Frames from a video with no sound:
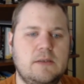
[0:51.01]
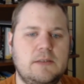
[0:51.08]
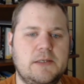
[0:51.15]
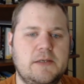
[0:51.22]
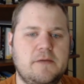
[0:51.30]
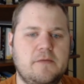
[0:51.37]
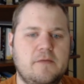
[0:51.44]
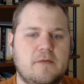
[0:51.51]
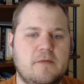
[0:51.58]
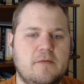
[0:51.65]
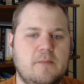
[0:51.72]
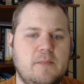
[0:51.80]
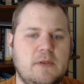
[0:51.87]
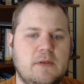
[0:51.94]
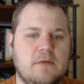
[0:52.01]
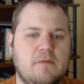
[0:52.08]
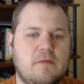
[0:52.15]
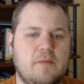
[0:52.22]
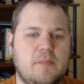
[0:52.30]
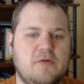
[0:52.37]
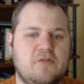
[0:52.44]
London system because of
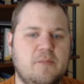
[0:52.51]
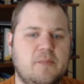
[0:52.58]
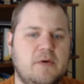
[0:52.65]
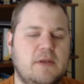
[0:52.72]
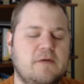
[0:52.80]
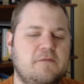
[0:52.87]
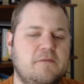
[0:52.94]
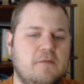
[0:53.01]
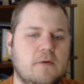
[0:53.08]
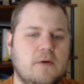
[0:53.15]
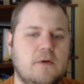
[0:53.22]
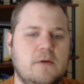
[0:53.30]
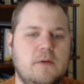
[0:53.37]
the bishop on f4,